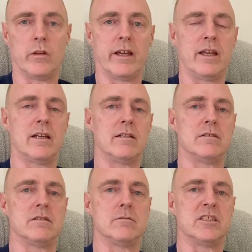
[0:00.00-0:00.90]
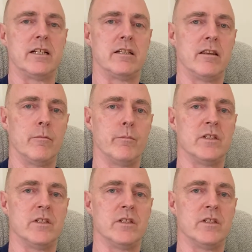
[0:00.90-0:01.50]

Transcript: They kind of subjected them